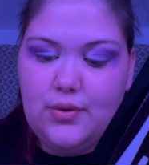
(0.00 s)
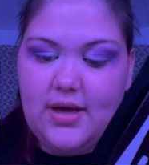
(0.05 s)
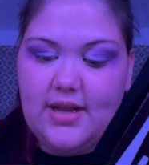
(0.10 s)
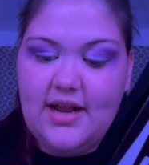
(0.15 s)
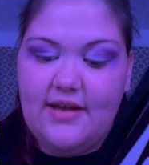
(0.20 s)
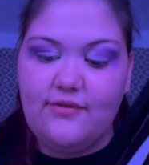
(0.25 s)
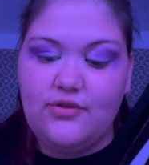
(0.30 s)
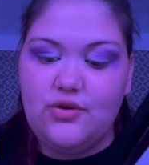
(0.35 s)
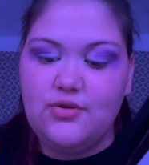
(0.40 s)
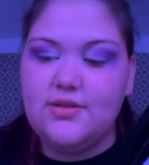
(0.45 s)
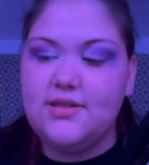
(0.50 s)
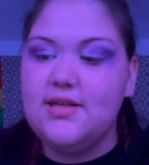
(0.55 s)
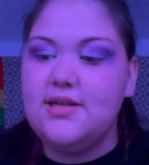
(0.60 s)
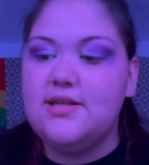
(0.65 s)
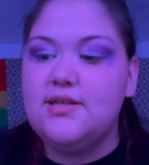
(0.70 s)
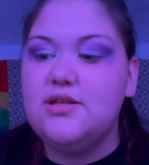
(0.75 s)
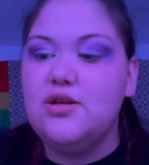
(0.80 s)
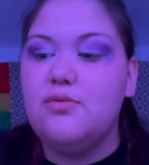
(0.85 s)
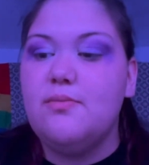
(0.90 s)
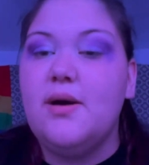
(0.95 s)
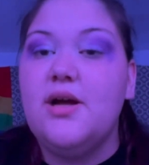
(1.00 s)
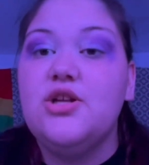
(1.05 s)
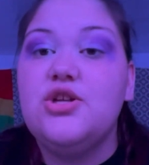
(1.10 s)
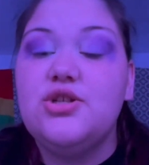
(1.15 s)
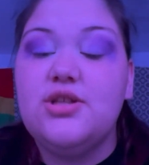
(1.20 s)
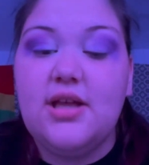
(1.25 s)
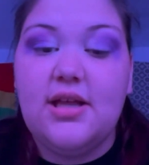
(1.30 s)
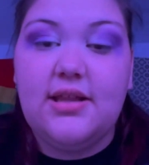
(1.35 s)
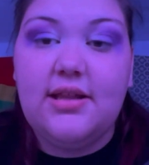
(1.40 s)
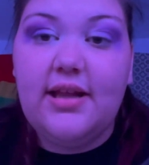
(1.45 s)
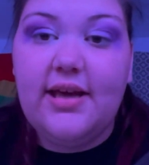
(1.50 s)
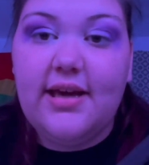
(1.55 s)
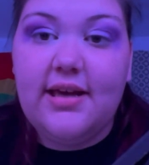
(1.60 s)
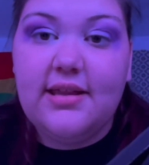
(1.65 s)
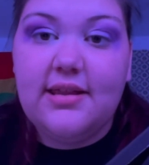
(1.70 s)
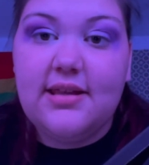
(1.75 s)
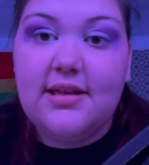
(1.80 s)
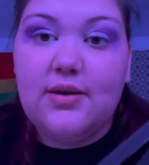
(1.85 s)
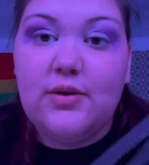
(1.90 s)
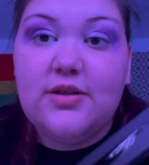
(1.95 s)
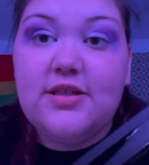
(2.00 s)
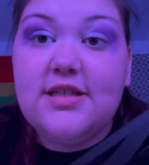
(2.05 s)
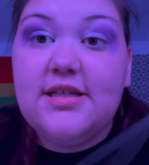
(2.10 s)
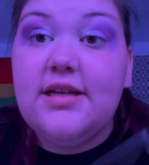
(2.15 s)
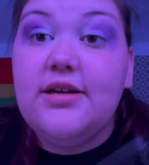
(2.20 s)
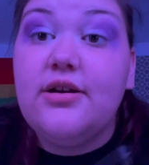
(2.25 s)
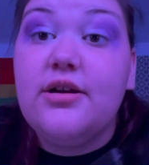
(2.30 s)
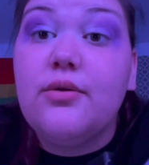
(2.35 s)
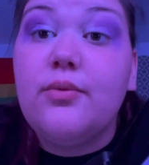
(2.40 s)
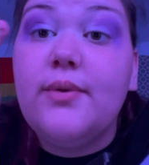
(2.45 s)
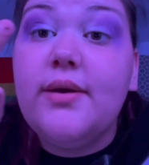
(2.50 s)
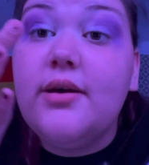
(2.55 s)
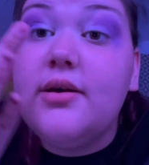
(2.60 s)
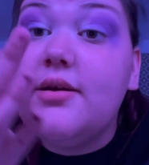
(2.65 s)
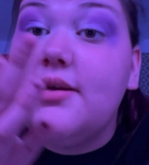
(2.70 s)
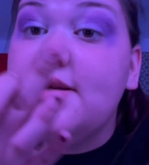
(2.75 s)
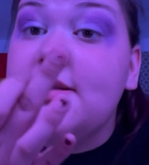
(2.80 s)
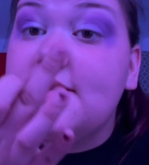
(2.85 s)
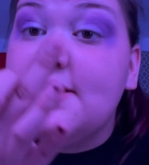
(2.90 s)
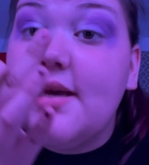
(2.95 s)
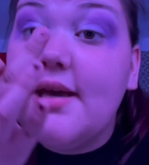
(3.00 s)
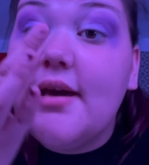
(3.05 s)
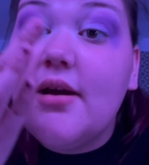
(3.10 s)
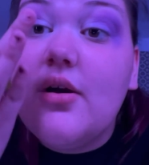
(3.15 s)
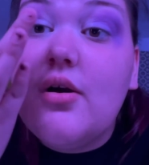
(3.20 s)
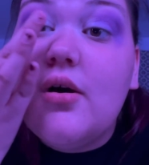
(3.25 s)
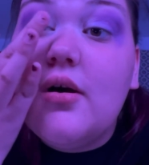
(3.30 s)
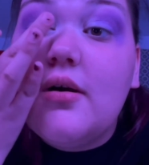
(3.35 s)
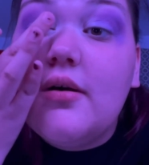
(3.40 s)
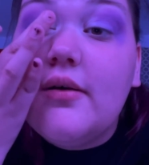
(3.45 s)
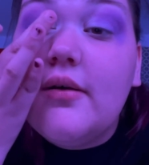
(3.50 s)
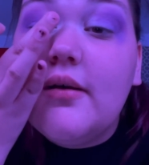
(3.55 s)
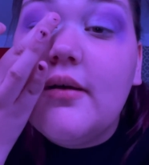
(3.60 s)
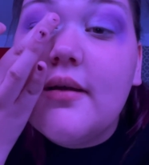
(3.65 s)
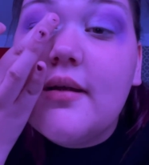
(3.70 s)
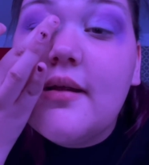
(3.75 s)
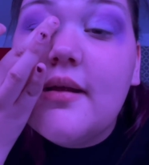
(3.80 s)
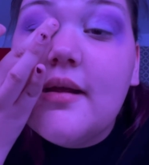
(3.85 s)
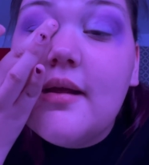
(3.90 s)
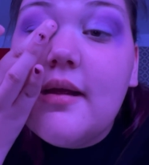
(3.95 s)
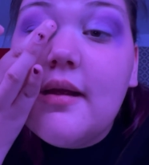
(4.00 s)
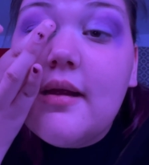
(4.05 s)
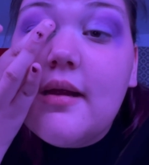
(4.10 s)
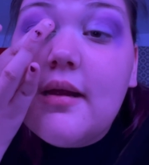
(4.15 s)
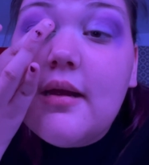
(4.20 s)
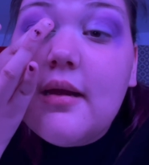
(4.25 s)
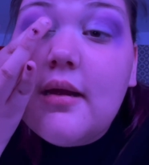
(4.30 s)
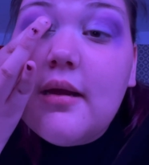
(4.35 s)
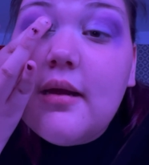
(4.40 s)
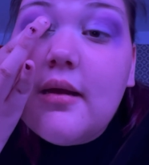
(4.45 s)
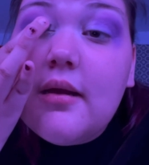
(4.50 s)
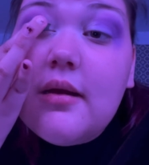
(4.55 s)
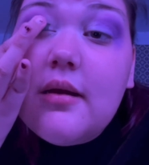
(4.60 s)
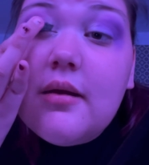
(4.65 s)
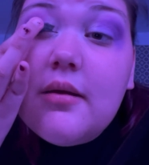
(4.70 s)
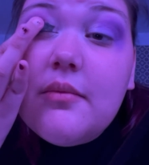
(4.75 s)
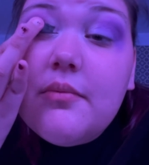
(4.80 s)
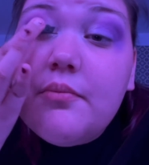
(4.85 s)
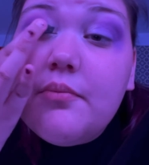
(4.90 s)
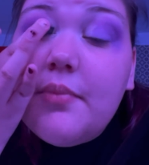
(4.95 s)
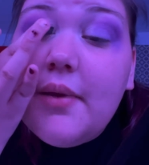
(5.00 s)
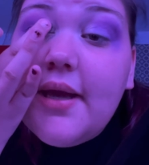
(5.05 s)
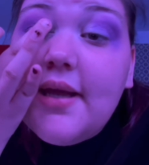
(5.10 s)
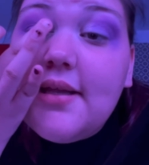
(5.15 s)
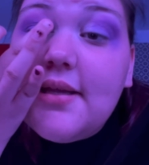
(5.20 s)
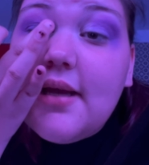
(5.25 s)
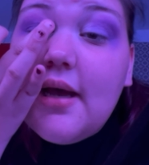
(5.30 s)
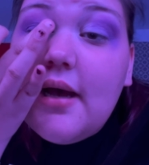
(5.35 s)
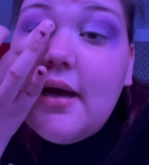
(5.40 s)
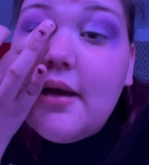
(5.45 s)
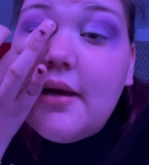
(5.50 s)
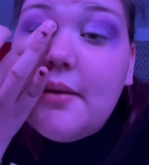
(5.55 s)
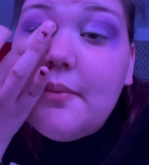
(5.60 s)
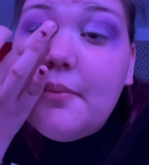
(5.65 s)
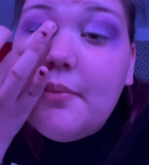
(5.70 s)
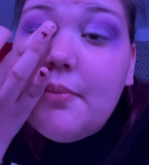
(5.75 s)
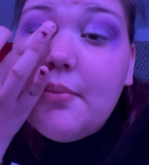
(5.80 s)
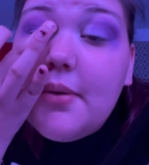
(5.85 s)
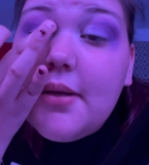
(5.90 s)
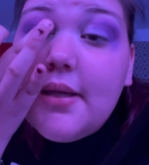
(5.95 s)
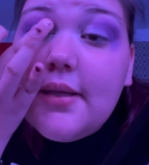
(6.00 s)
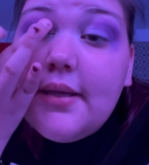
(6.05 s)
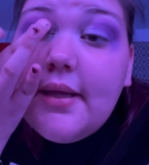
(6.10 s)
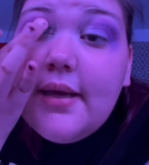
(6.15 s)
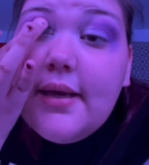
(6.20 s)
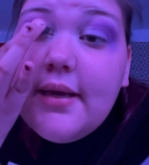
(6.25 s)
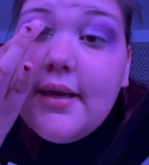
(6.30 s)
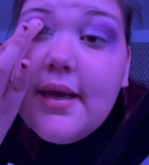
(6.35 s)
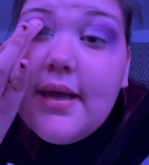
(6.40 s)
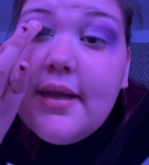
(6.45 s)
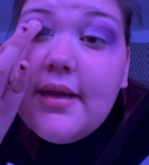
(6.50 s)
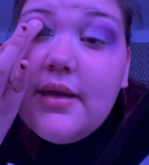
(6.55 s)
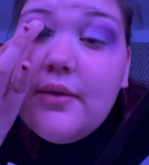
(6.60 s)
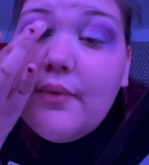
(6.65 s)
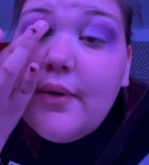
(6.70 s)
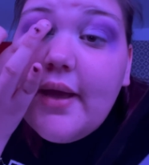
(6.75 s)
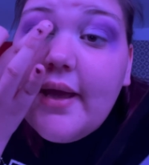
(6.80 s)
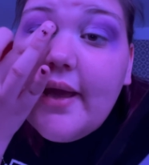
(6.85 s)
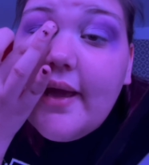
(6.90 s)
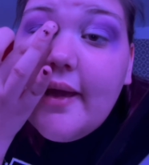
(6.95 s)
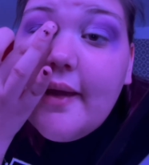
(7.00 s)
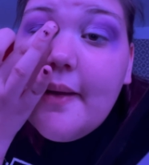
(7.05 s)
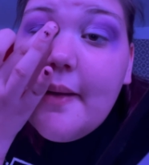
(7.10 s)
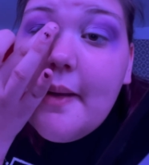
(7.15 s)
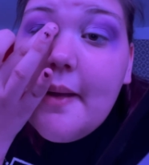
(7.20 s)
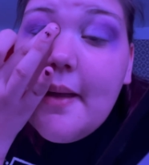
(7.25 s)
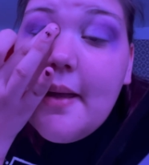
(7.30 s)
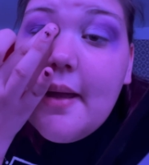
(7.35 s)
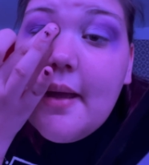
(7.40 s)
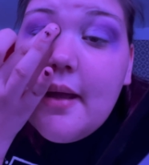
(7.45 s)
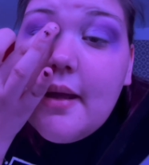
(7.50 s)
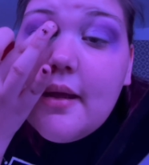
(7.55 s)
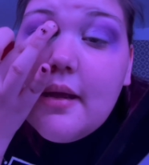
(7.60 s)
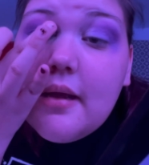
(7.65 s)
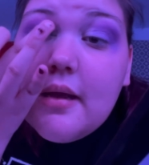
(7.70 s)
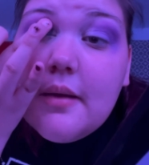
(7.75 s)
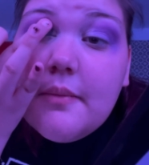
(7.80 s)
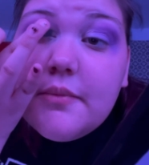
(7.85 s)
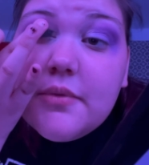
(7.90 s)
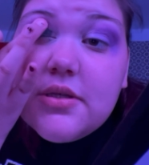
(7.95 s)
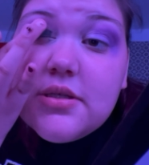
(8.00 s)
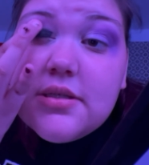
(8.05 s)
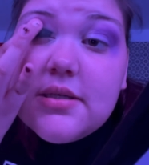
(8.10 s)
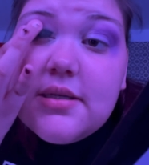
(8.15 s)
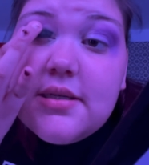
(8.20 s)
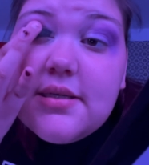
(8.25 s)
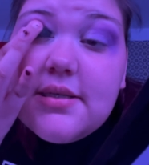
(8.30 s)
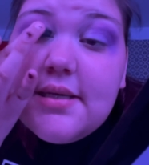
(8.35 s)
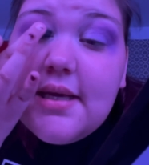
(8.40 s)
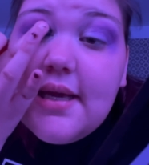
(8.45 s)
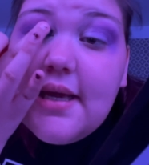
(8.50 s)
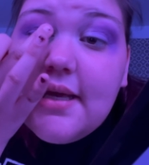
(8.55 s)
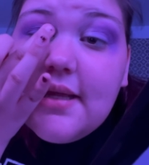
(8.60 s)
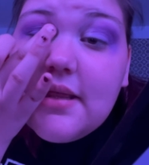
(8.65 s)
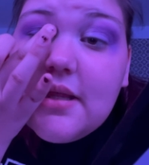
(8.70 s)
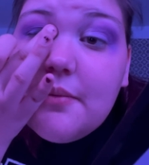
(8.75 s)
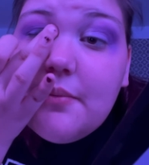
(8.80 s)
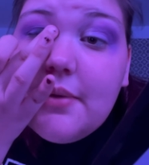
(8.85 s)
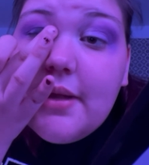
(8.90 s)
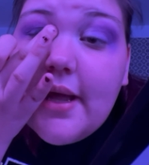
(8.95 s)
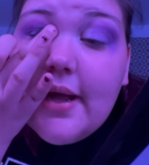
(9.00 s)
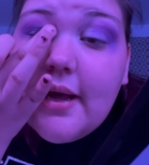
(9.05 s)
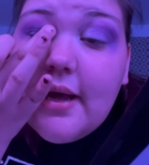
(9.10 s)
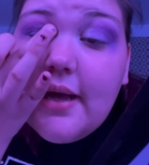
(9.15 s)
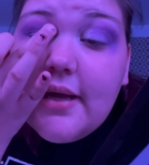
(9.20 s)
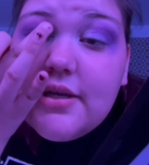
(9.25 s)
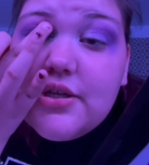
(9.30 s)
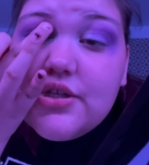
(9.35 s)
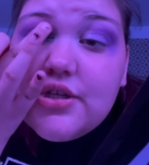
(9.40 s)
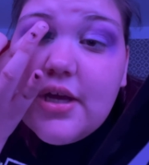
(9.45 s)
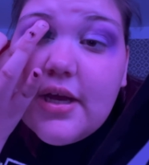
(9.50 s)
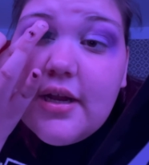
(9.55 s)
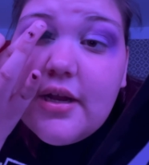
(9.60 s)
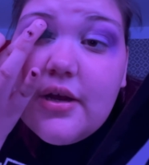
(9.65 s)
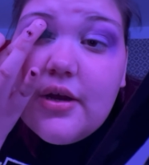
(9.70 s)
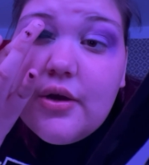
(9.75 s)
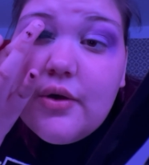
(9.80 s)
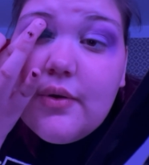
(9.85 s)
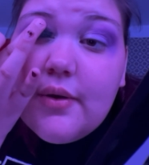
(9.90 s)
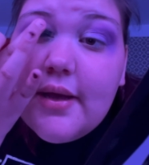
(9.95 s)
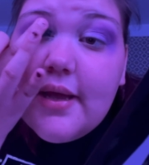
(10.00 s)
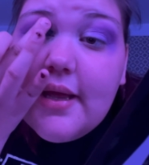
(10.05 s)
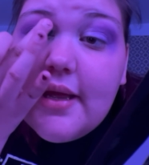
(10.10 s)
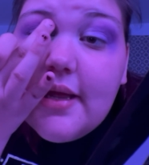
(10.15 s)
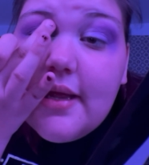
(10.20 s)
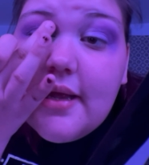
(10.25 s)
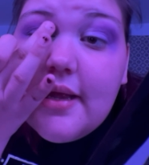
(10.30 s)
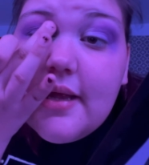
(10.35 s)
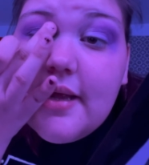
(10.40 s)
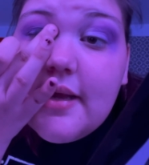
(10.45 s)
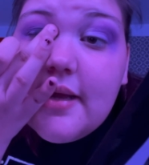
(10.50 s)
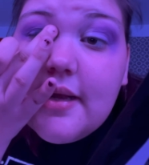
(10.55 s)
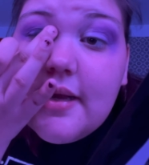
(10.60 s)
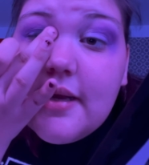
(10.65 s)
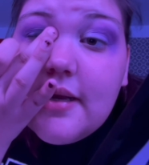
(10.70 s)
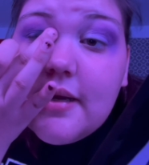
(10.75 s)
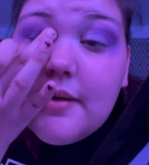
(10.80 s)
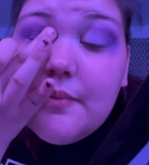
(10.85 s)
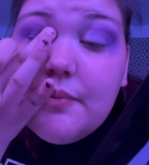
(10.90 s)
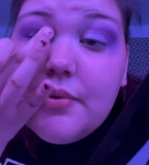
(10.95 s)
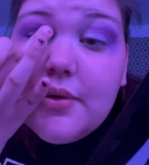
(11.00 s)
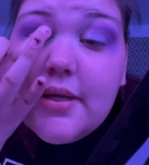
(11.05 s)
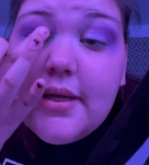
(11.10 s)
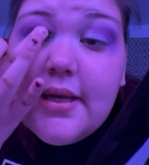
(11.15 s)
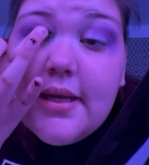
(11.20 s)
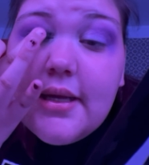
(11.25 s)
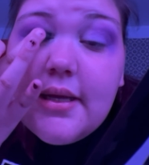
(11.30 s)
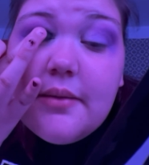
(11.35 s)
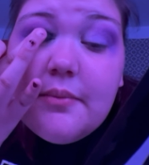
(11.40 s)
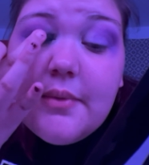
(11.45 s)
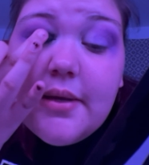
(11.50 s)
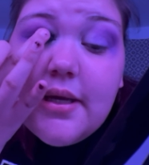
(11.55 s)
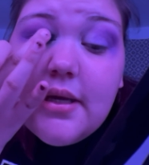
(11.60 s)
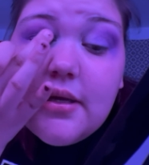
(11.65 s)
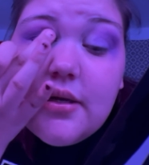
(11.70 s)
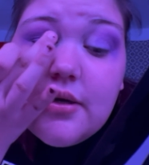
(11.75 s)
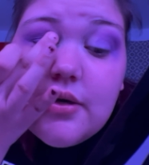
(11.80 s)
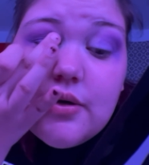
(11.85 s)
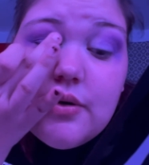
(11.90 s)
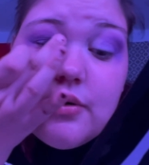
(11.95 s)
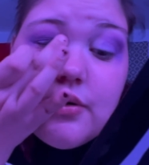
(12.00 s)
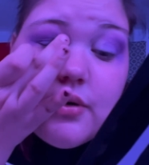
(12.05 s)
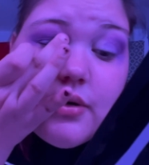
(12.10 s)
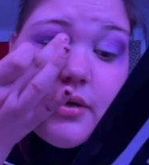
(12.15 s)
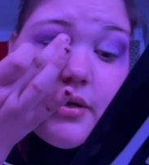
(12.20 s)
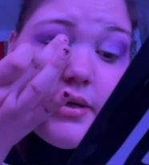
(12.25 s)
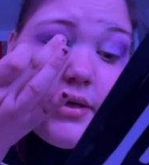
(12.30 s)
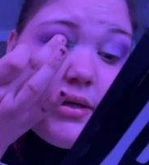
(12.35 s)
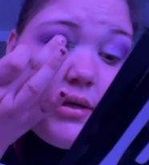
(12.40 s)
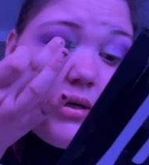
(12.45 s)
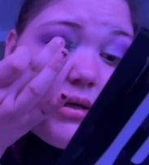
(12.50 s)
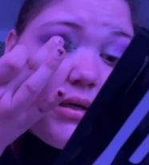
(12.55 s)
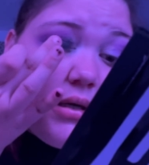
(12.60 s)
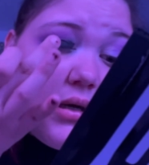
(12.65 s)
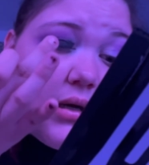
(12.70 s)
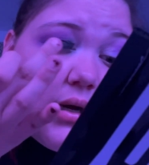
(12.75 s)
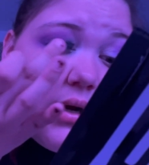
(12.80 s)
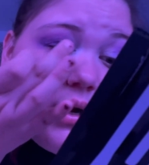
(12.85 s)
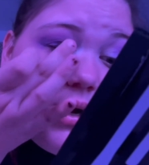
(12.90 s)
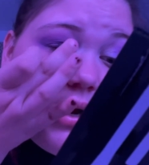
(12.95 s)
and I've used it so much that like the steering wheel is like all banked up but like anyway I'm just gonna take the black eyeshadow and put it in my inner corner